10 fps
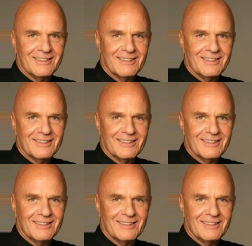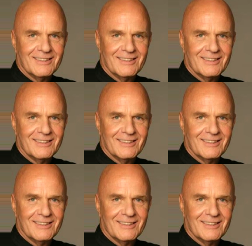
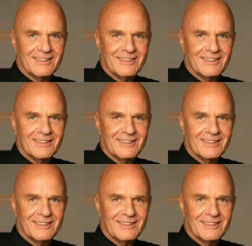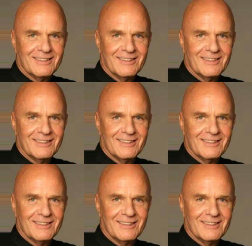
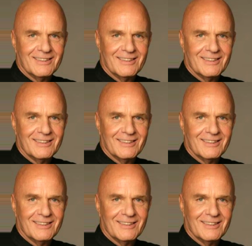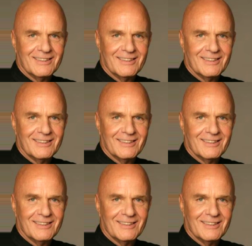
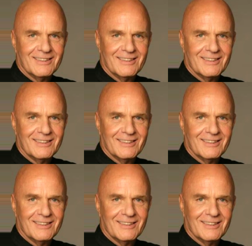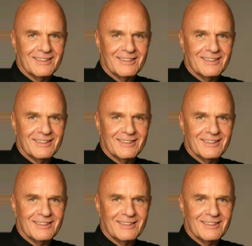
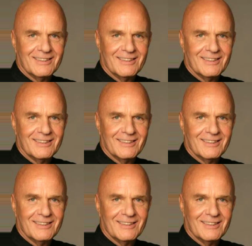This is a still picture; no speech is visible.